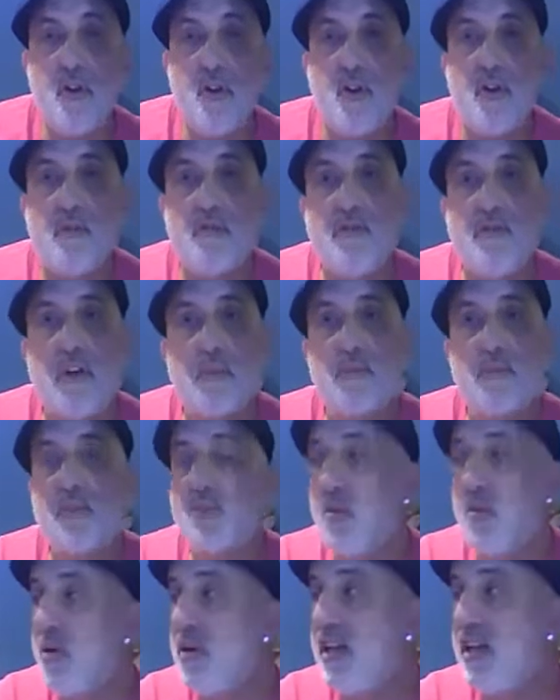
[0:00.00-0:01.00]
from
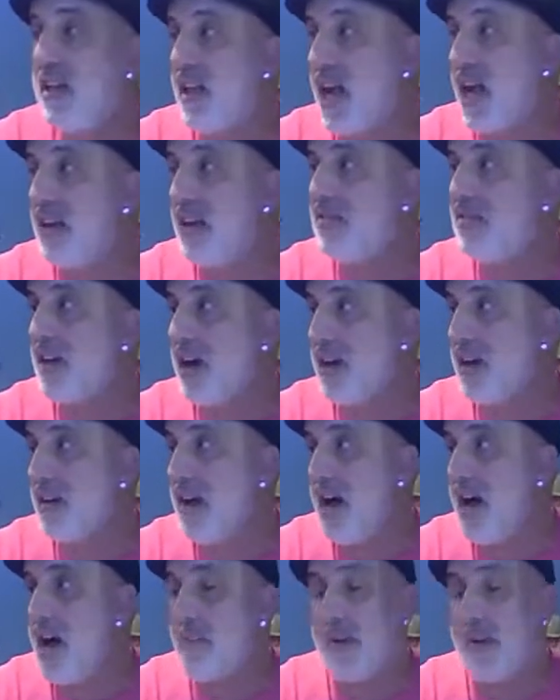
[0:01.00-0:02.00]

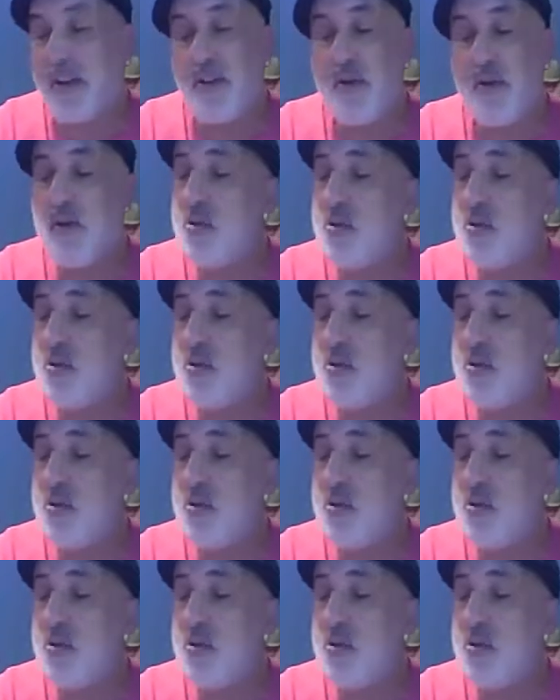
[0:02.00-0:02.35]
StogieLives.com, a new